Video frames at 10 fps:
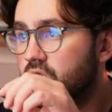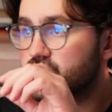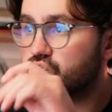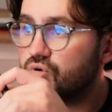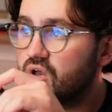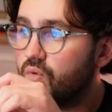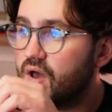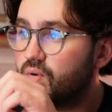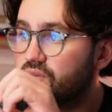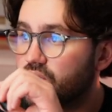So straight
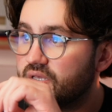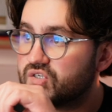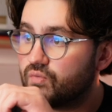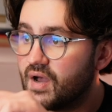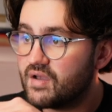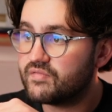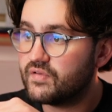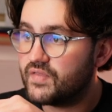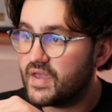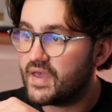away when the leads
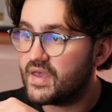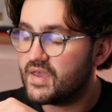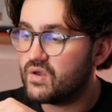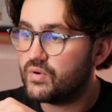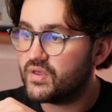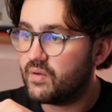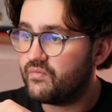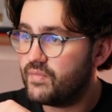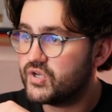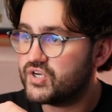arrived, they get hit with a
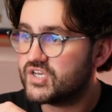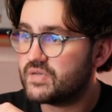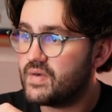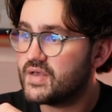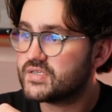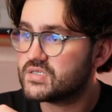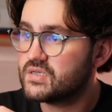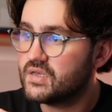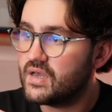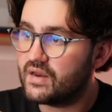confirmation SMS
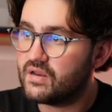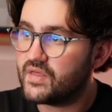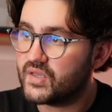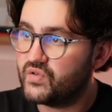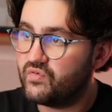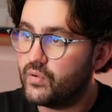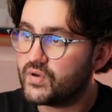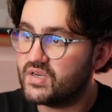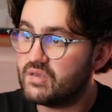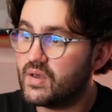and a thank you for
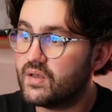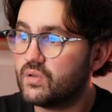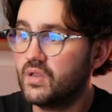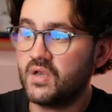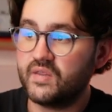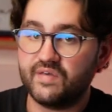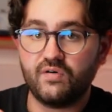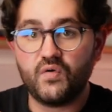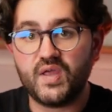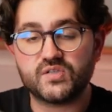booking email. They've
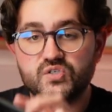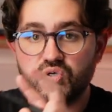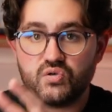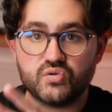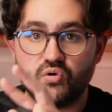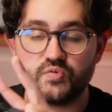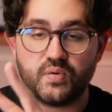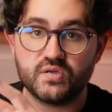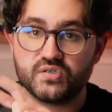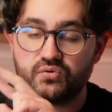already had 2 touch
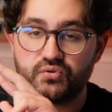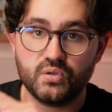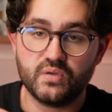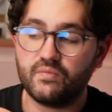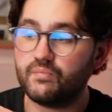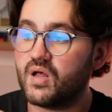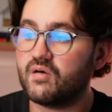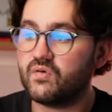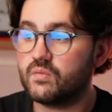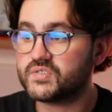points on 2 different
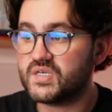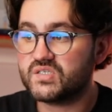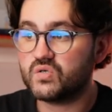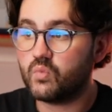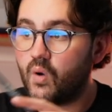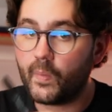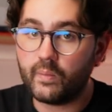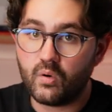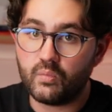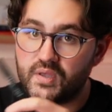platforms here to warm
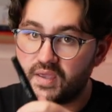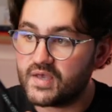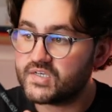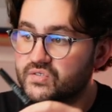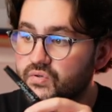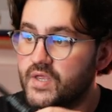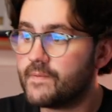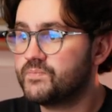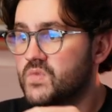them up with a case study.